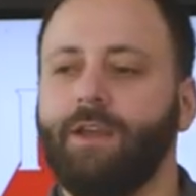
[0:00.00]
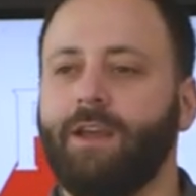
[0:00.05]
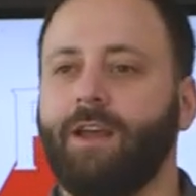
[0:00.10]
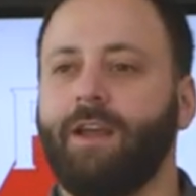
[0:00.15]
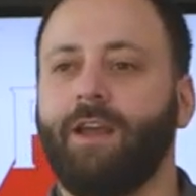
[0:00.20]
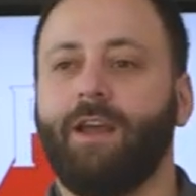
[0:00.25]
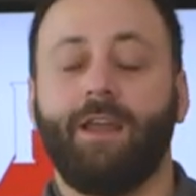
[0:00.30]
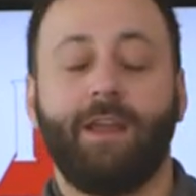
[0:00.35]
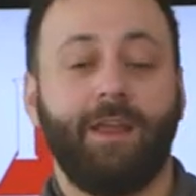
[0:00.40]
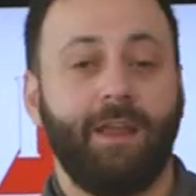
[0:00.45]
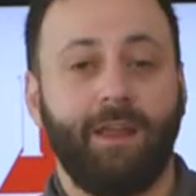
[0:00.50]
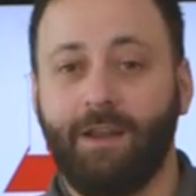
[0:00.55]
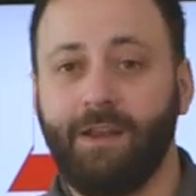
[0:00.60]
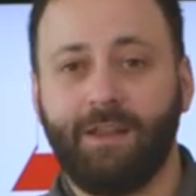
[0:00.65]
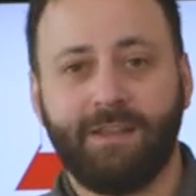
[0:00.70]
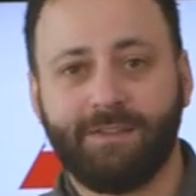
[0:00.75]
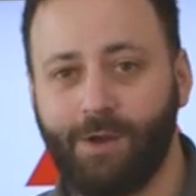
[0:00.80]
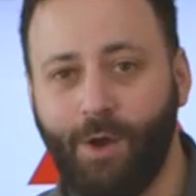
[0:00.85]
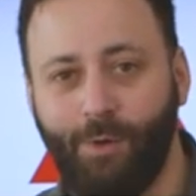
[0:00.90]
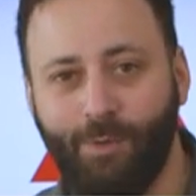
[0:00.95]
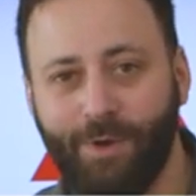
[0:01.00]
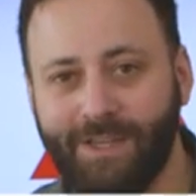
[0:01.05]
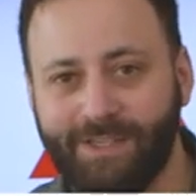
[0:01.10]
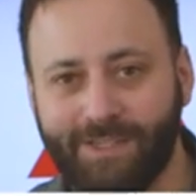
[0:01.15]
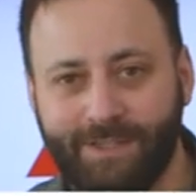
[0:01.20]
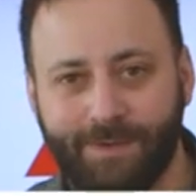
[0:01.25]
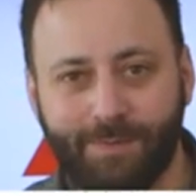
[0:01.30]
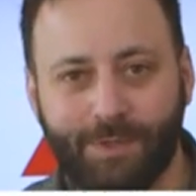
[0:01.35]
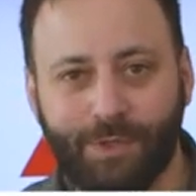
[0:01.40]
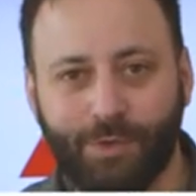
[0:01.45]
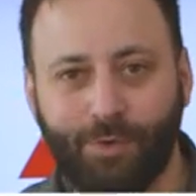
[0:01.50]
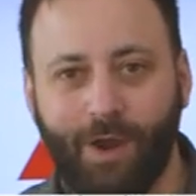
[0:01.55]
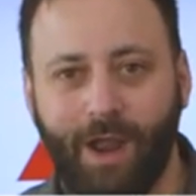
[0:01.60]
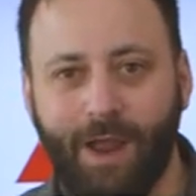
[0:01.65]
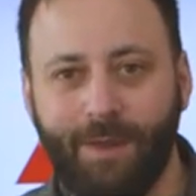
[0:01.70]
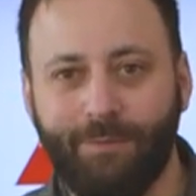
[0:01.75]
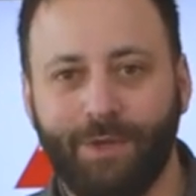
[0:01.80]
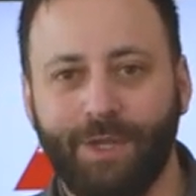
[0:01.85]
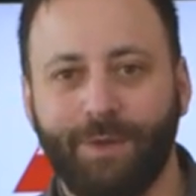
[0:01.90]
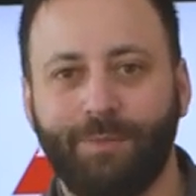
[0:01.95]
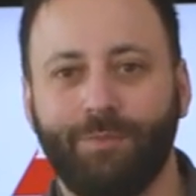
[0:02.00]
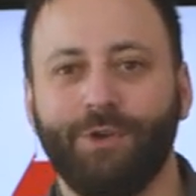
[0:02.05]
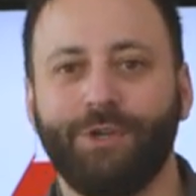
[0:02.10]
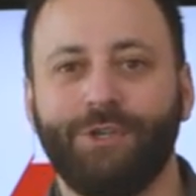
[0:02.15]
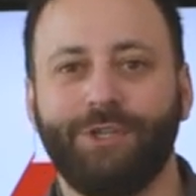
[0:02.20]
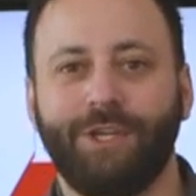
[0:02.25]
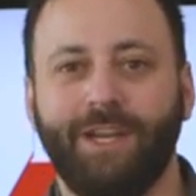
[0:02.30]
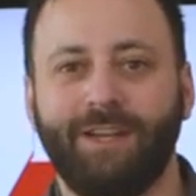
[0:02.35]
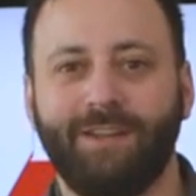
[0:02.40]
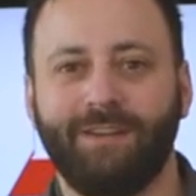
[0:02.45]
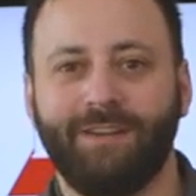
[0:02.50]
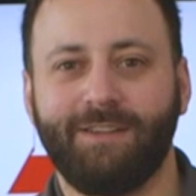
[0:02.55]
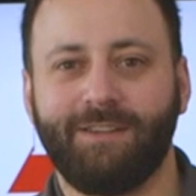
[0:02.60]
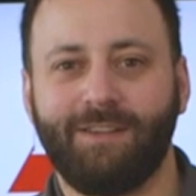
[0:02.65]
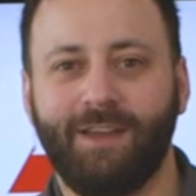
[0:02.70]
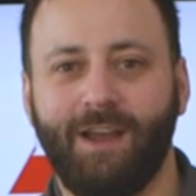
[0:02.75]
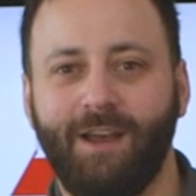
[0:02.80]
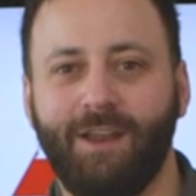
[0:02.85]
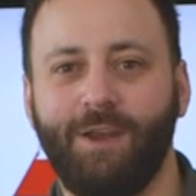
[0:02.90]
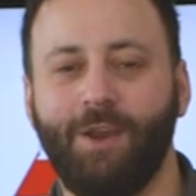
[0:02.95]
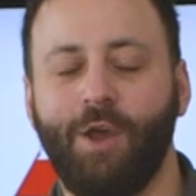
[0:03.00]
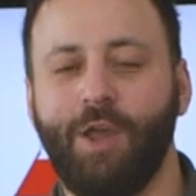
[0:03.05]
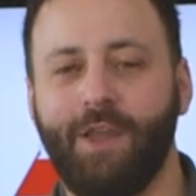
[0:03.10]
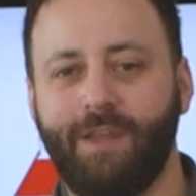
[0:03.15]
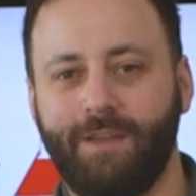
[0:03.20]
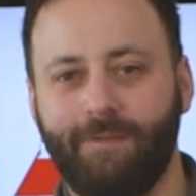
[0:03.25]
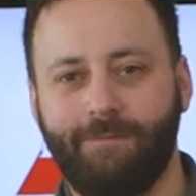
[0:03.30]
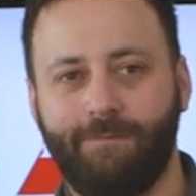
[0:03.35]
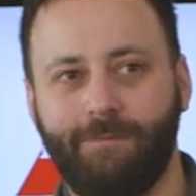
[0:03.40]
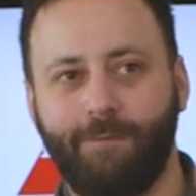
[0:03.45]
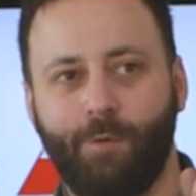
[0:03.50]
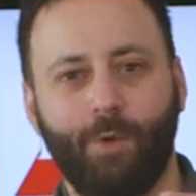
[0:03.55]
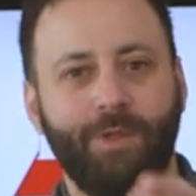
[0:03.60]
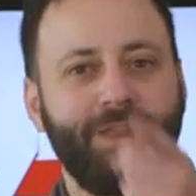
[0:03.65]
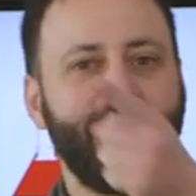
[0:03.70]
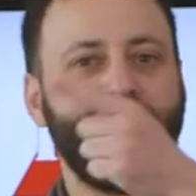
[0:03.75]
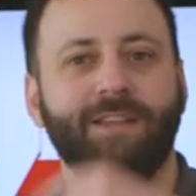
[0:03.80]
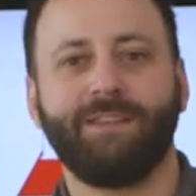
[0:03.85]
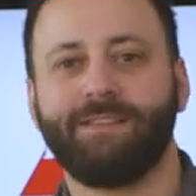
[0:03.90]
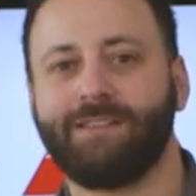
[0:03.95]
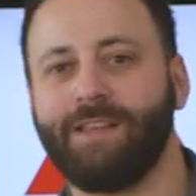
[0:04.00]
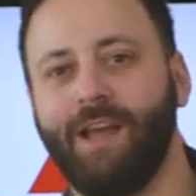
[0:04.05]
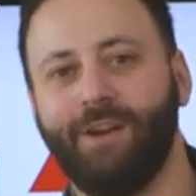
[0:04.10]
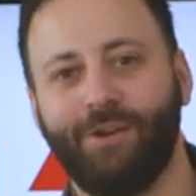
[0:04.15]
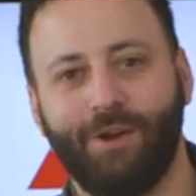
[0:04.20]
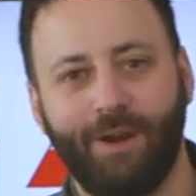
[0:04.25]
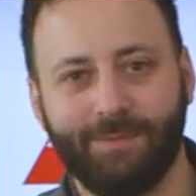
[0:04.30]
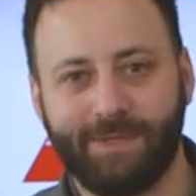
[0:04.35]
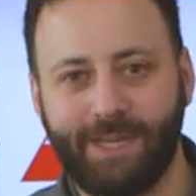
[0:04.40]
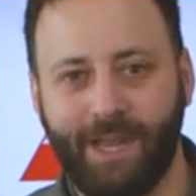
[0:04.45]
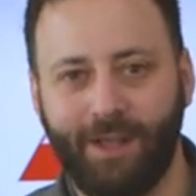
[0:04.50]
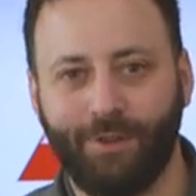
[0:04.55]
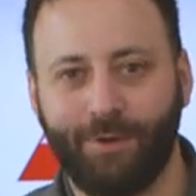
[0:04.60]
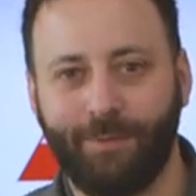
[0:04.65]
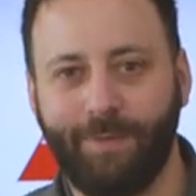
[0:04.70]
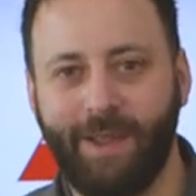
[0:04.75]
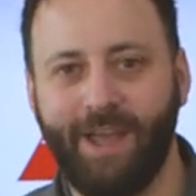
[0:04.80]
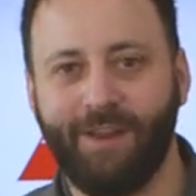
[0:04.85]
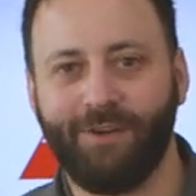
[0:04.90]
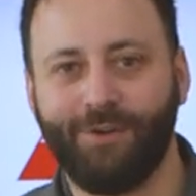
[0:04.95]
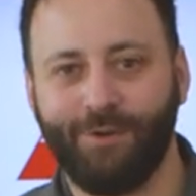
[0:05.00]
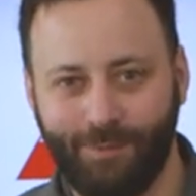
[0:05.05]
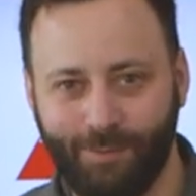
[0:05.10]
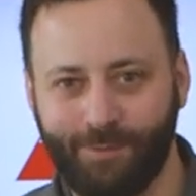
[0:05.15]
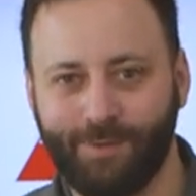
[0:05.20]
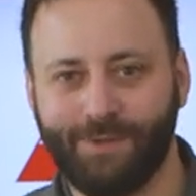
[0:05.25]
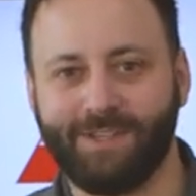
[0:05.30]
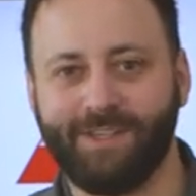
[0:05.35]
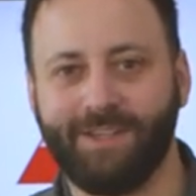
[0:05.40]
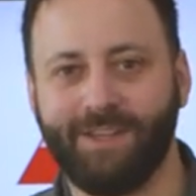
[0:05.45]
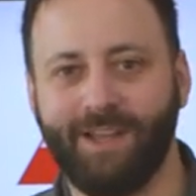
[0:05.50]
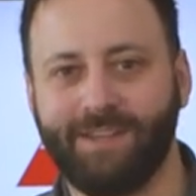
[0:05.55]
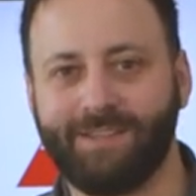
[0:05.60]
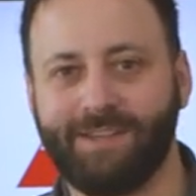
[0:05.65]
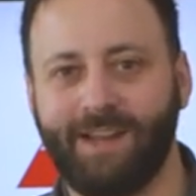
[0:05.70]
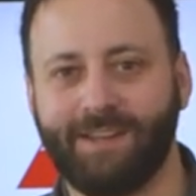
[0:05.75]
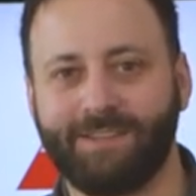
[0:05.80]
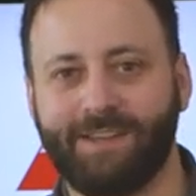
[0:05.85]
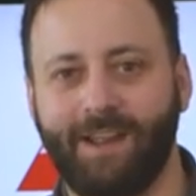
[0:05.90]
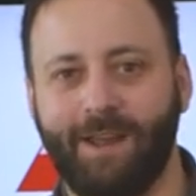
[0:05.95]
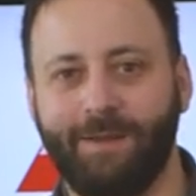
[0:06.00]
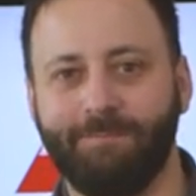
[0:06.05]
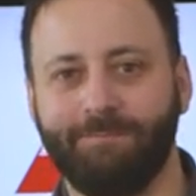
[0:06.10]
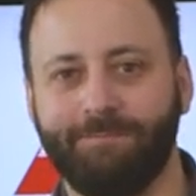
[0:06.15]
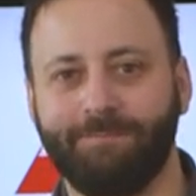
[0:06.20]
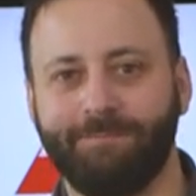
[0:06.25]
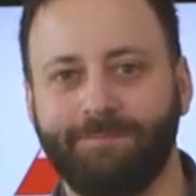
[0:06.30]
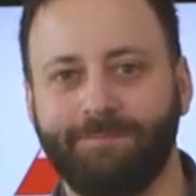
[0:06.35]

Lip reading: And as always, subscribe. We appreciate it a ton. For The Insider, I'm Tyler Patner. We'll see you guys next time.